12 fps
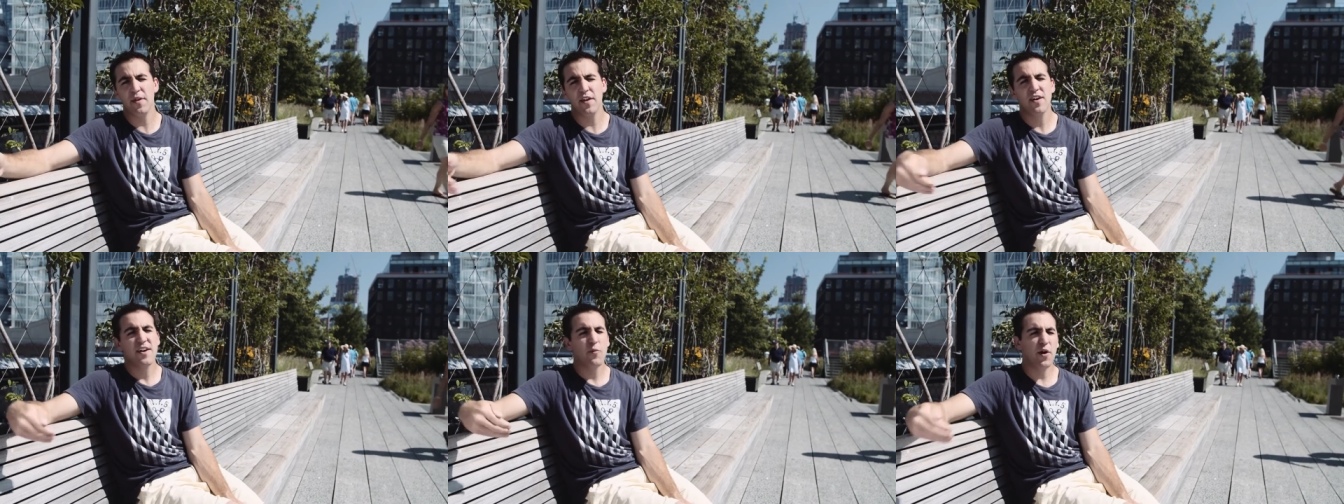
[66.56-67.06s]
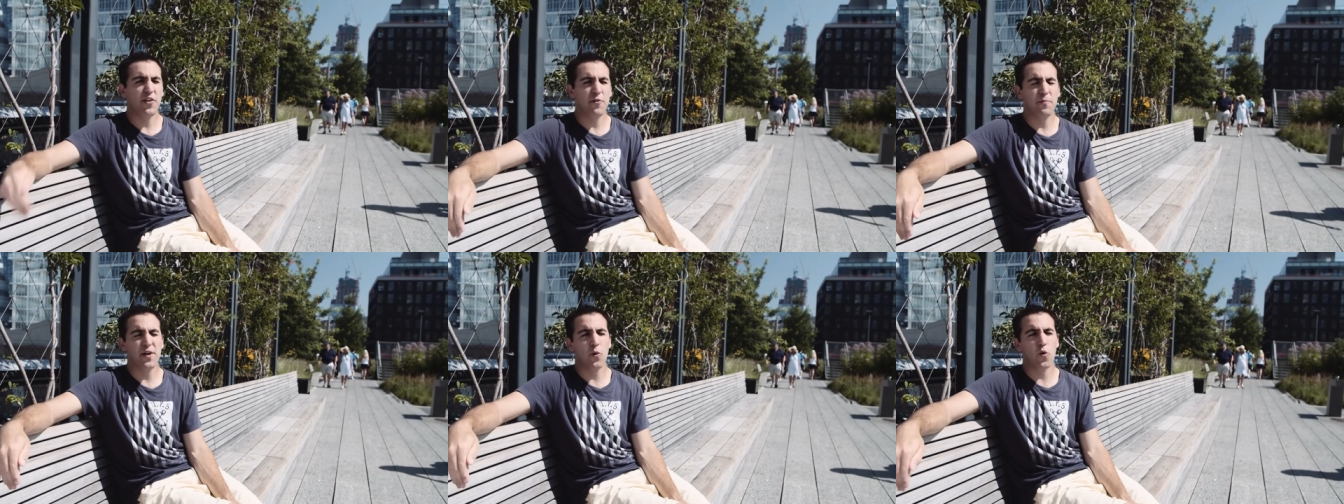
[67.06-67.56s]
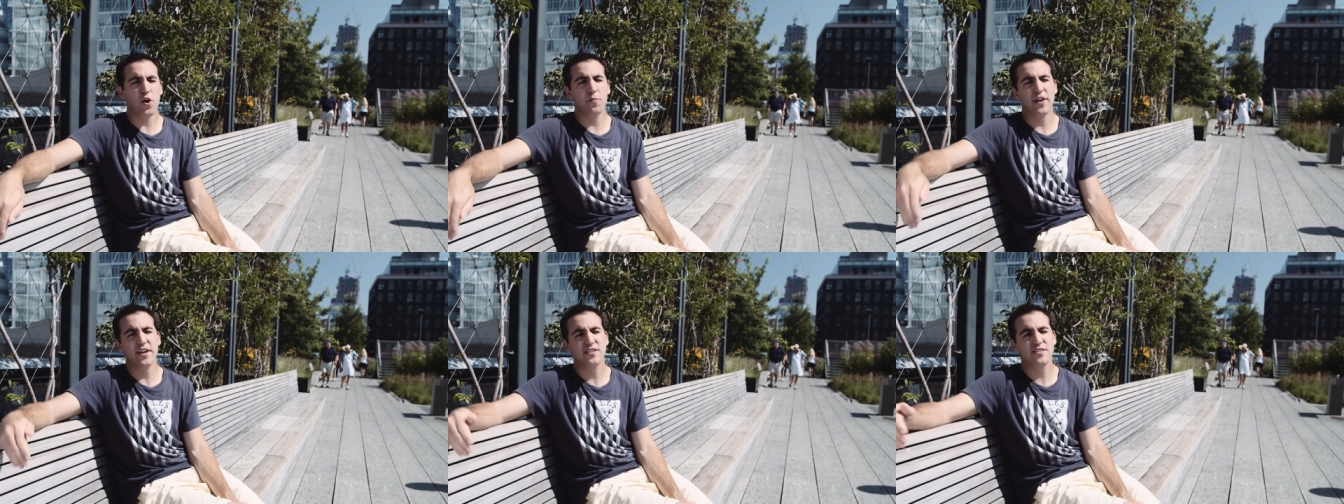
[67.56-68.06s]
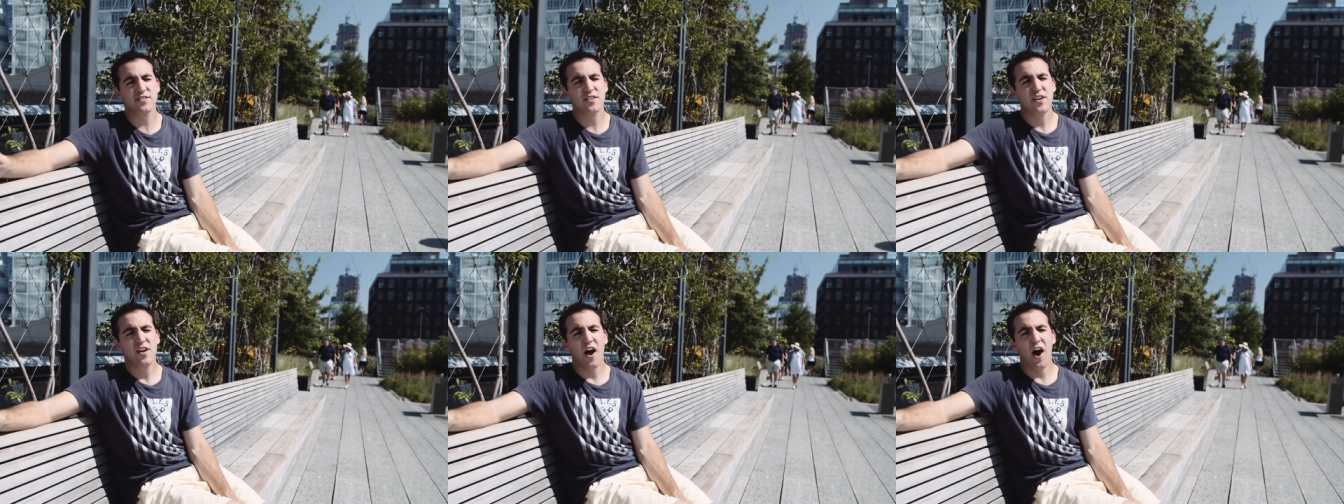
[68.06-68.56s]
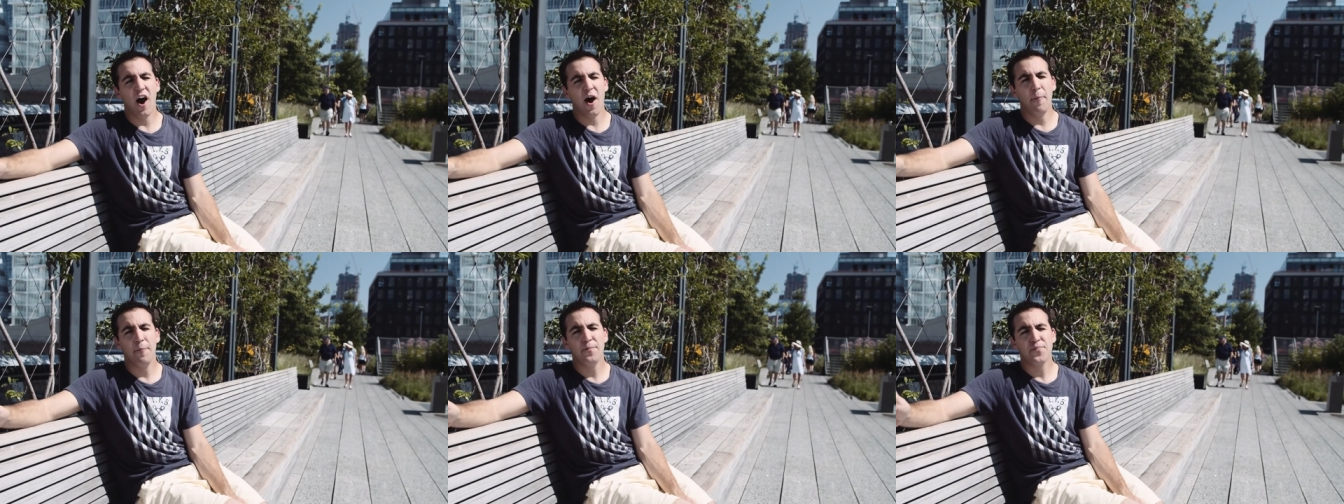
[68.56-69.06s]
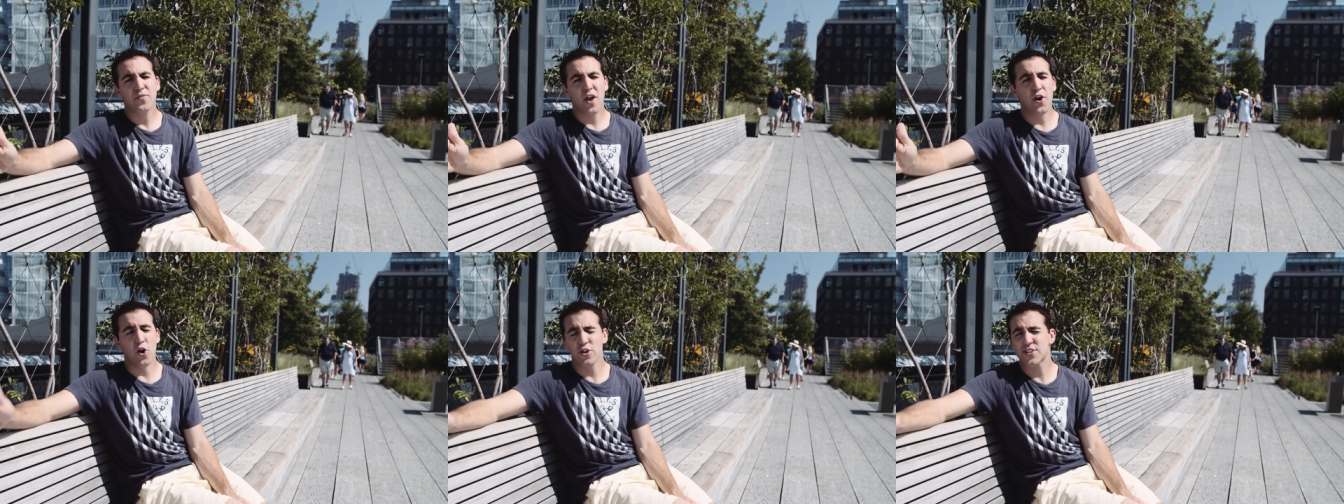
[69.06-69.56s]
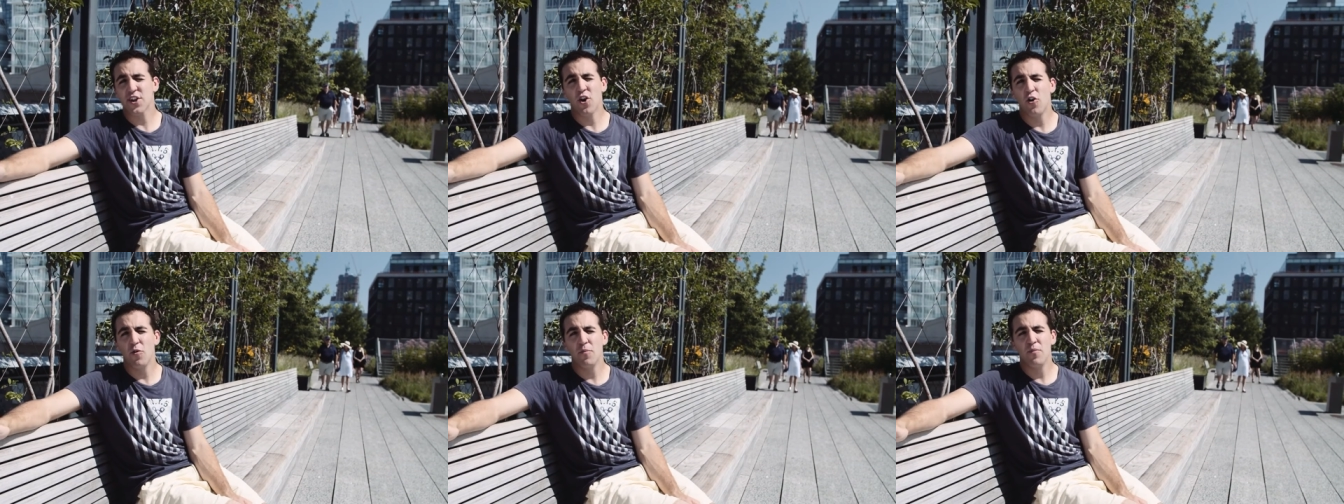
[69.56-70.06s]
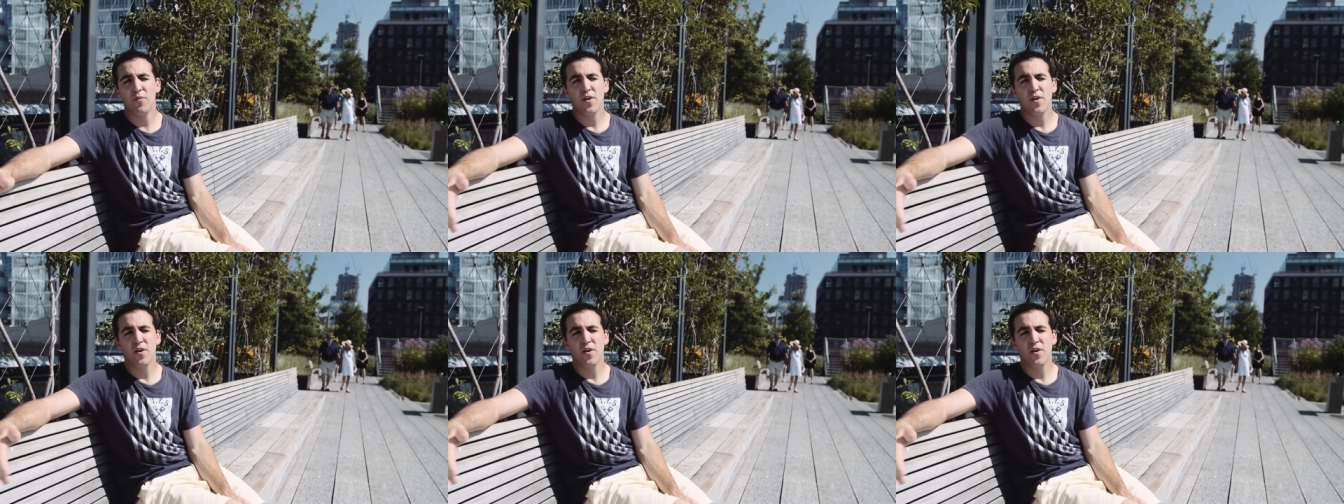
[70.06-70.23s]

be, whether it be a workplace, a nursing home.